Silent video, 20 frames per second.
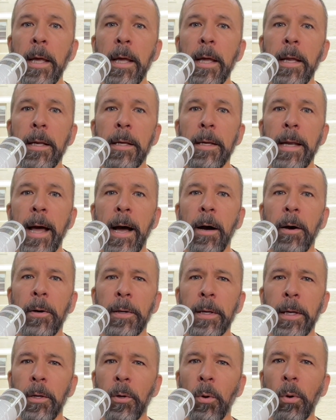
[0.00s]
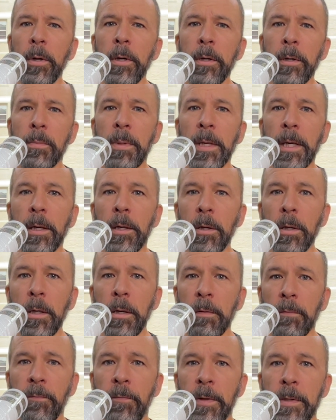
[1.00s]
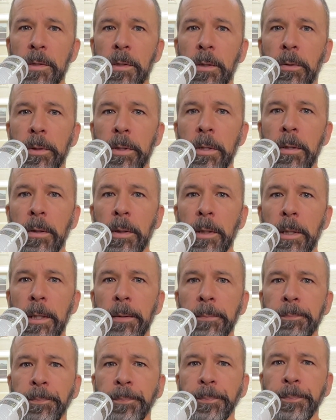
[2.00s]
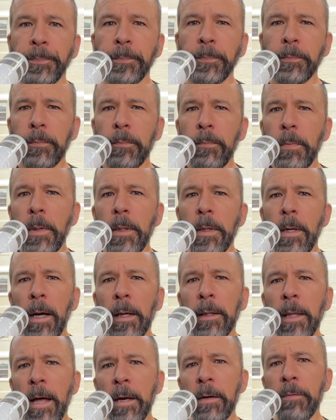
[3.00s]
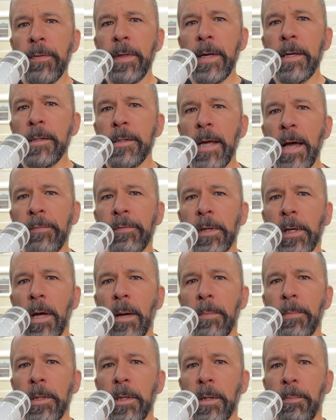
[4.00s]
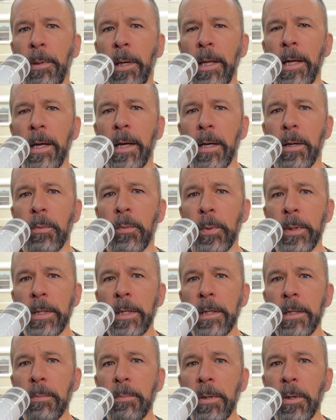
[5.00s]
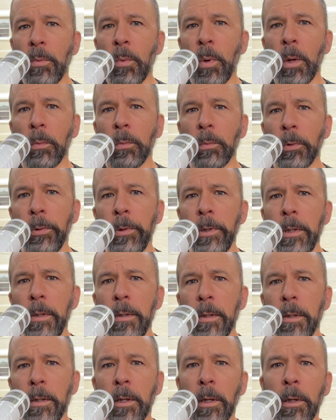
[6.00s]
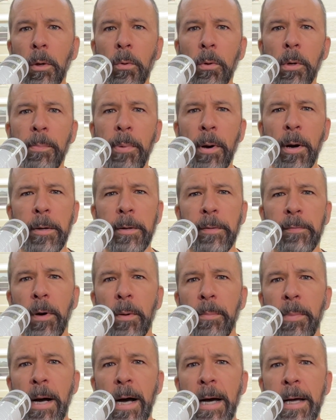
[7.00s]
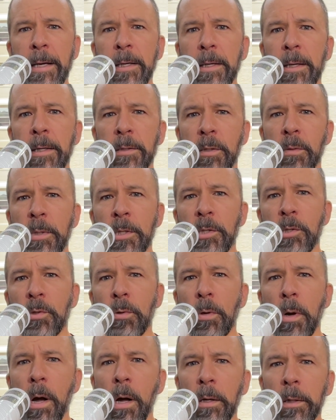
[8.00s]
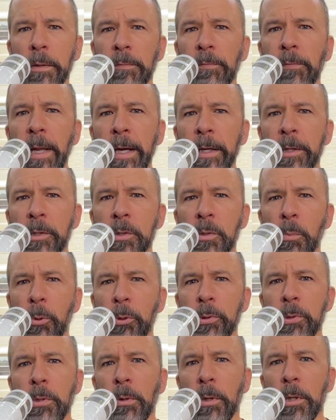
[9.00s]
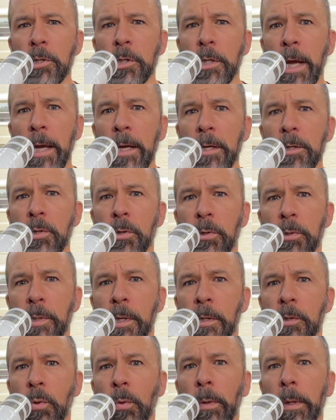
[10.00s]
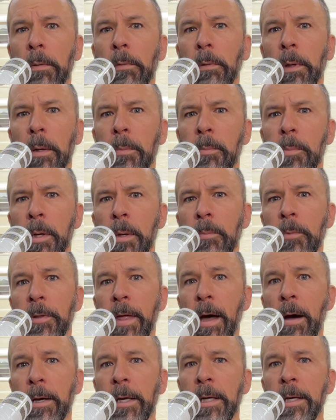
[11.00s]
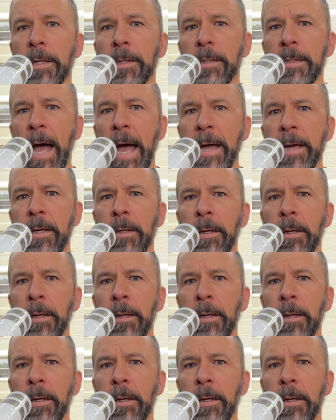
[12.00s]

Now, in order to be good at physical yielding, a lot of things have to come into play. We need to be well rooted. The lower part of our body needs to be strong and flexible so you can change your central equilibrium without getting tight.